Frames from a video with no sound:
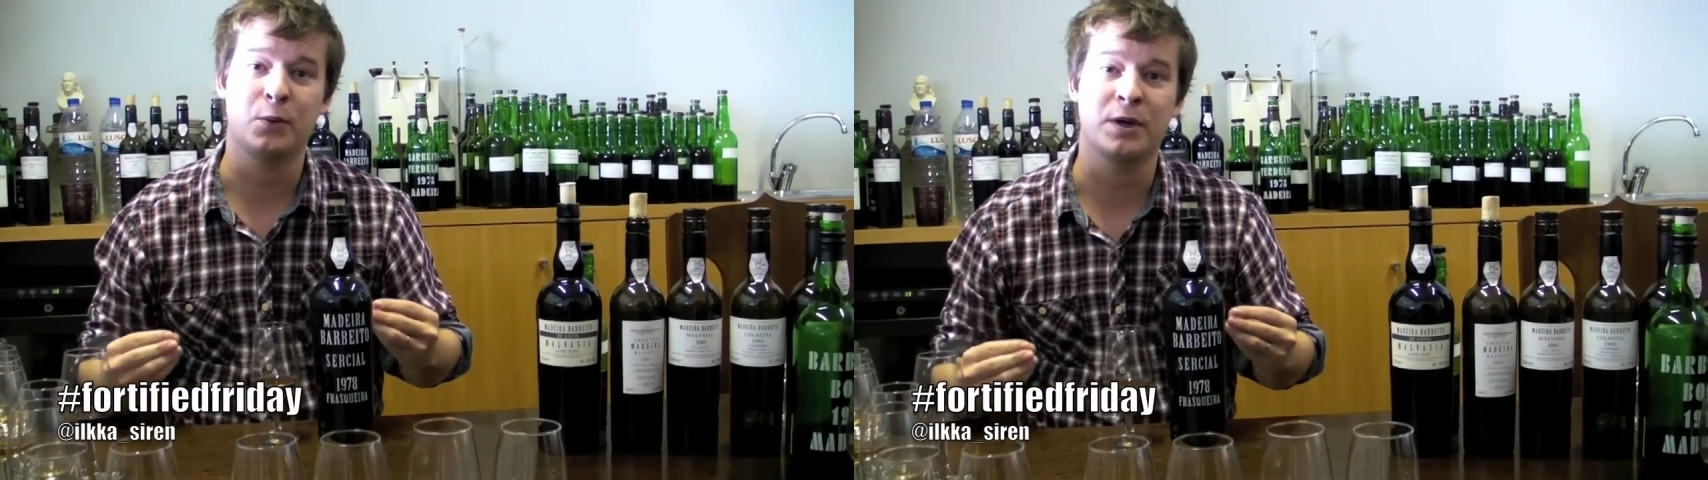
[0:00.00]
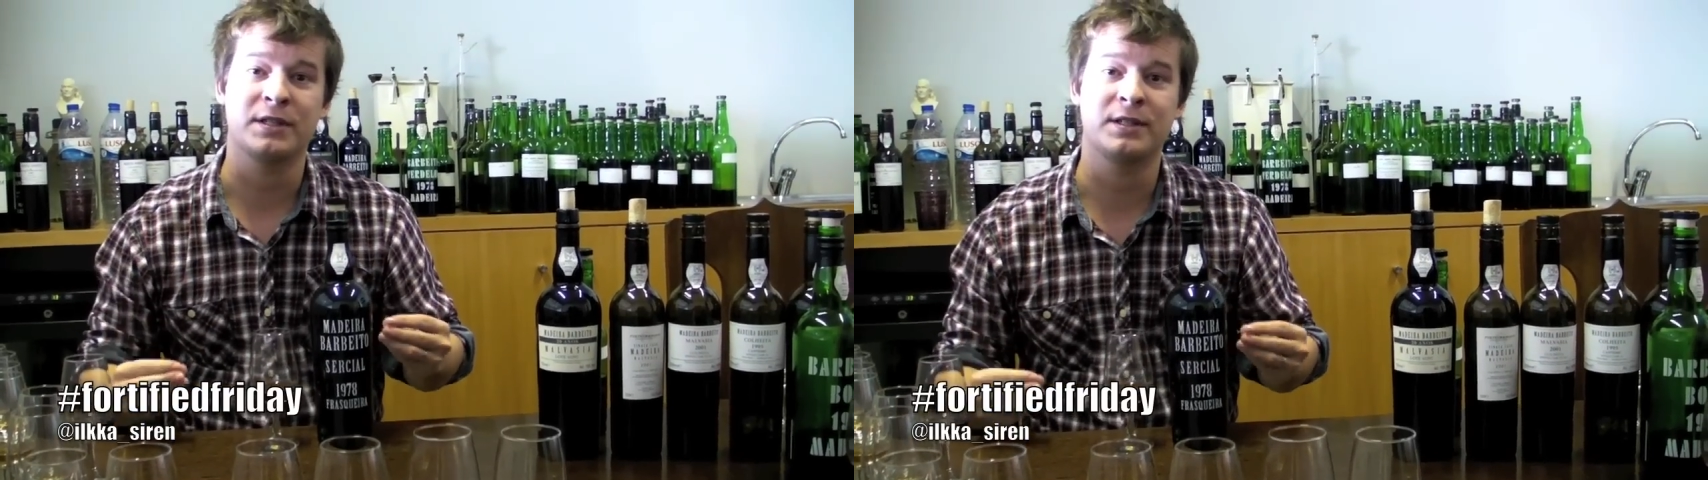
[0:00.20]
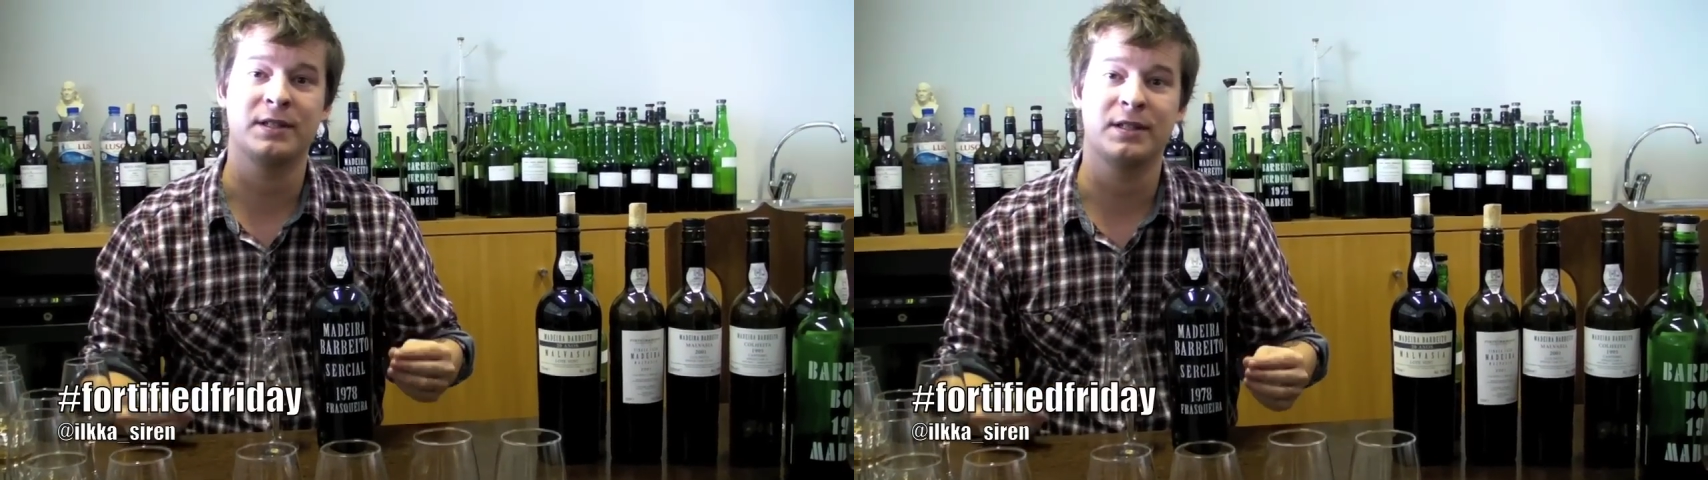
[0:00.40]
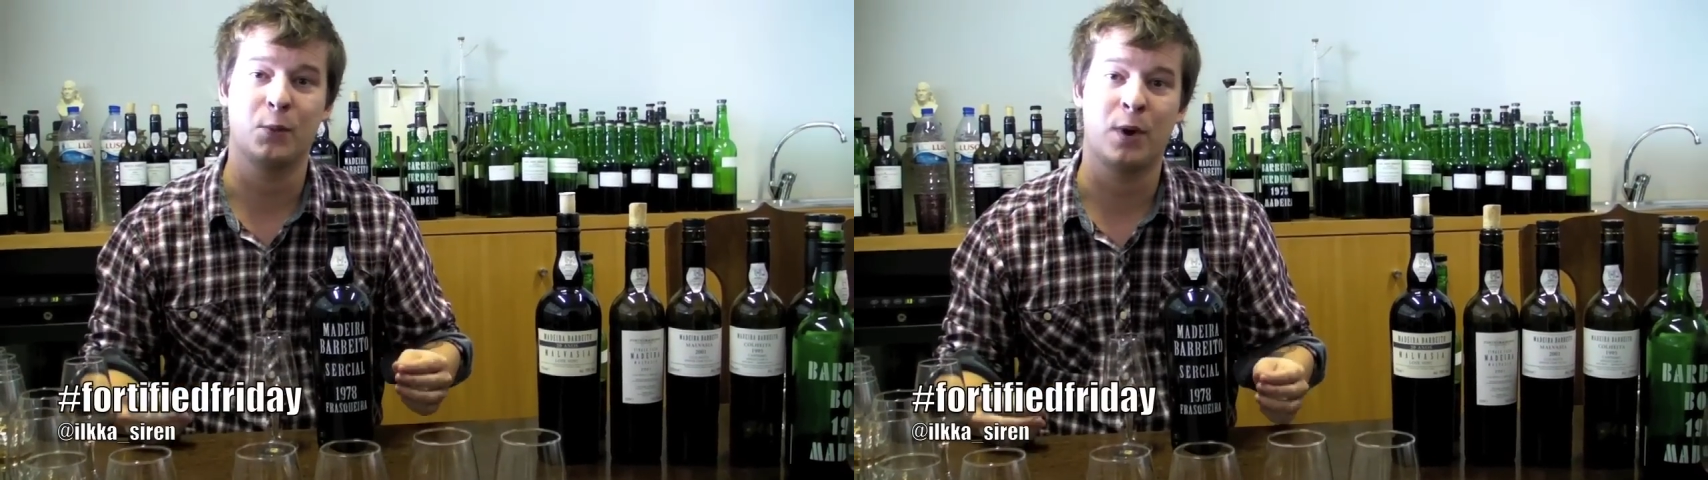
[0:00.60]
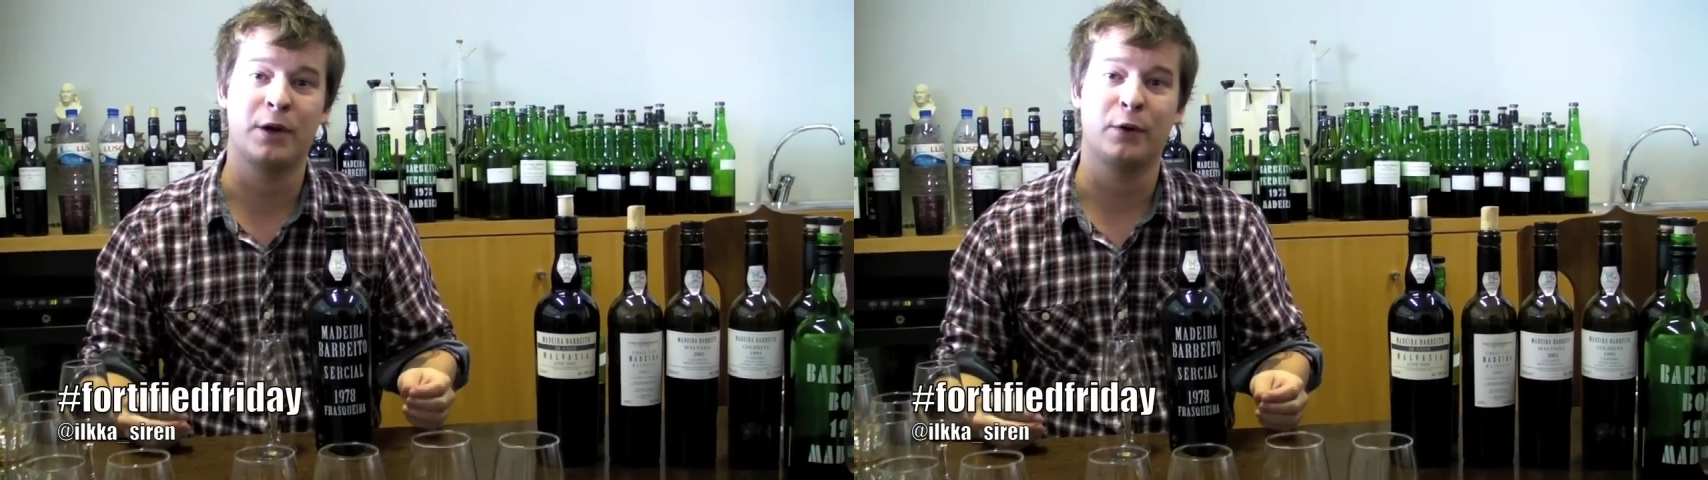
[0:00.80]
was the
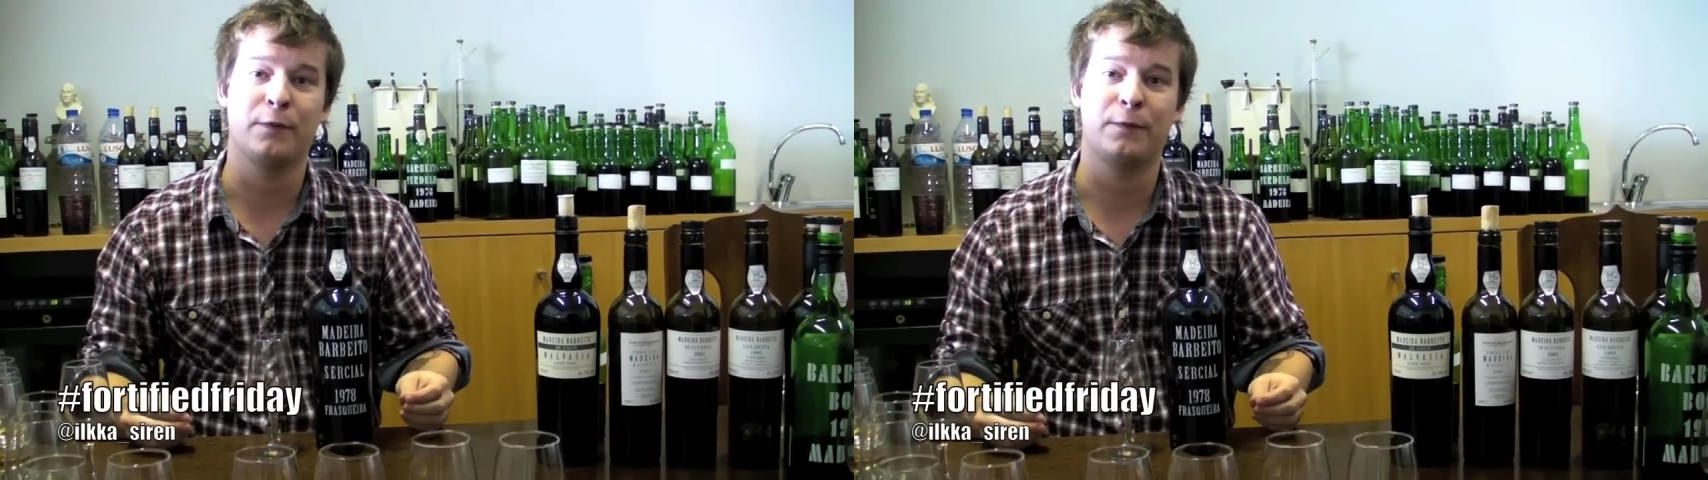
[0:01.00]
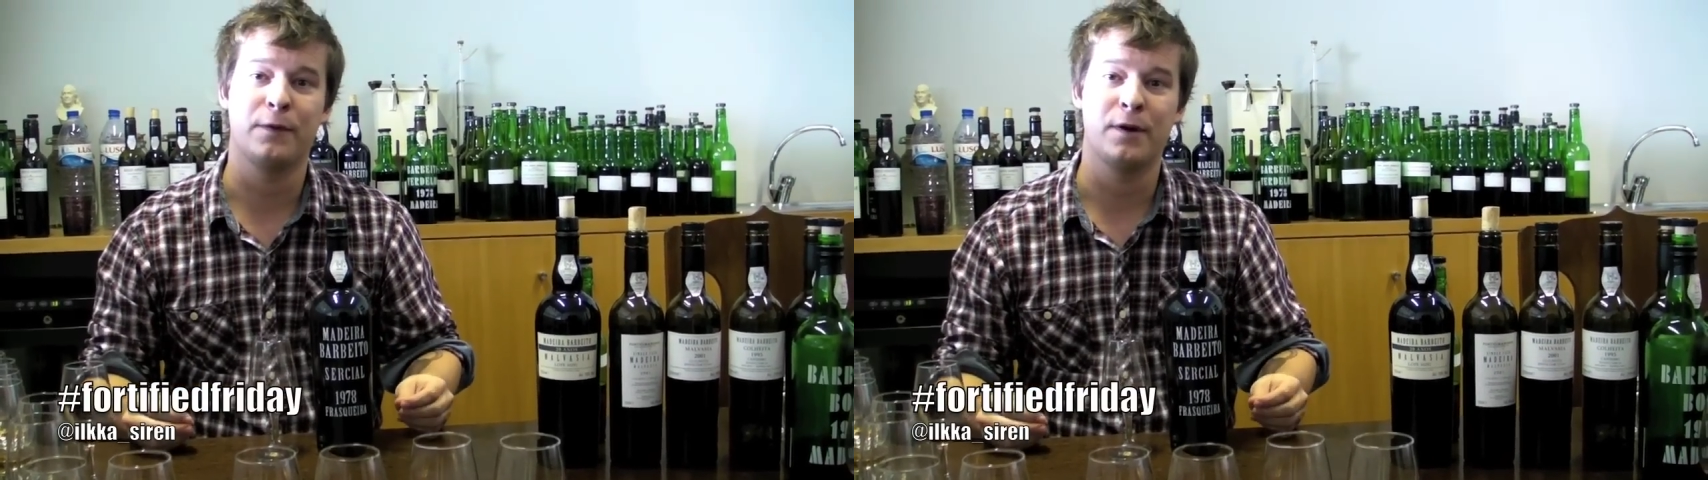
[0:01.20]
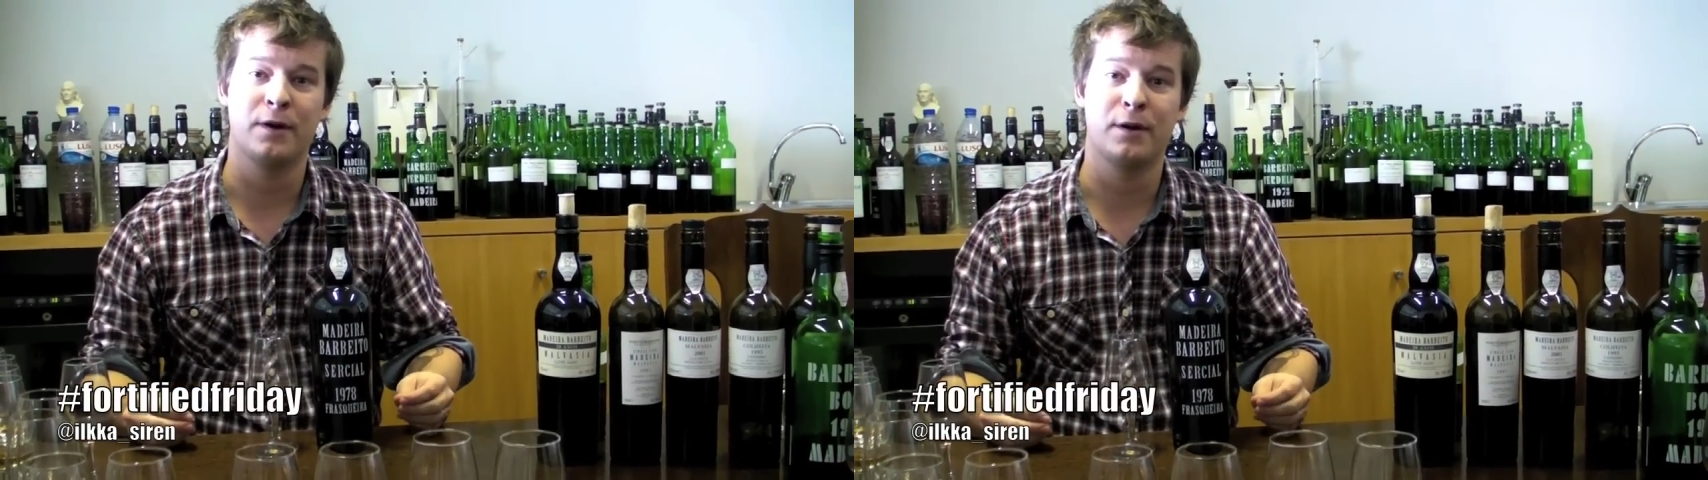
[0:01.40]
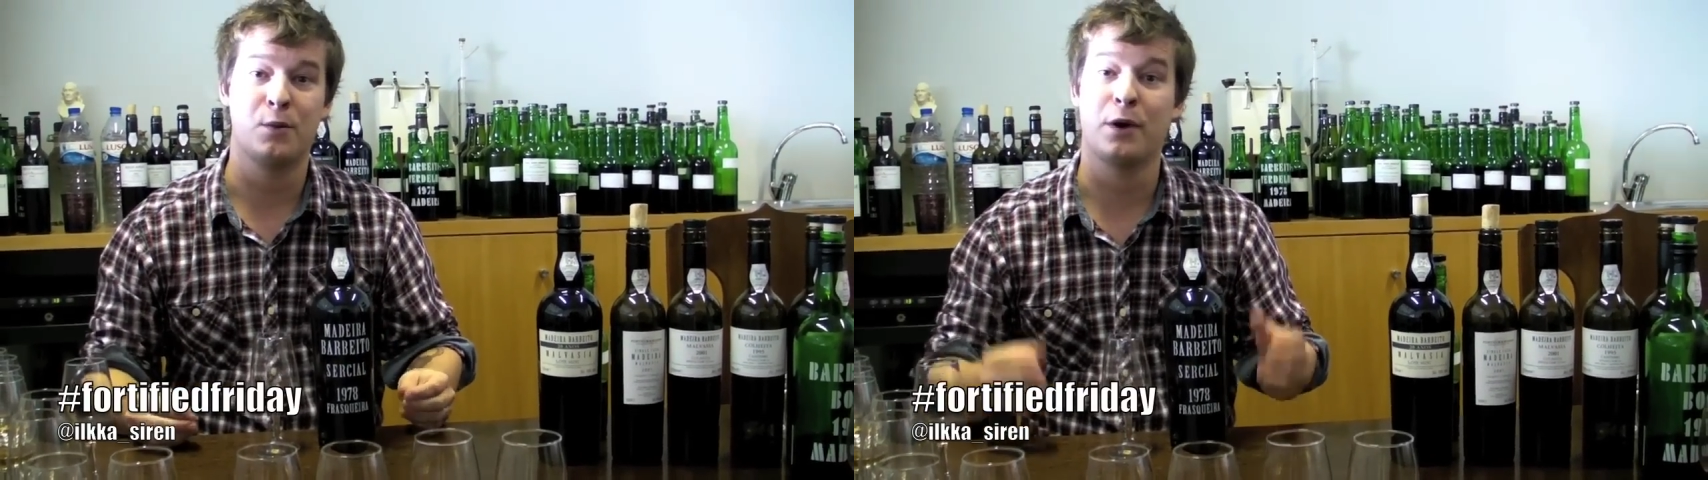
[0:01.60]
wine of uh,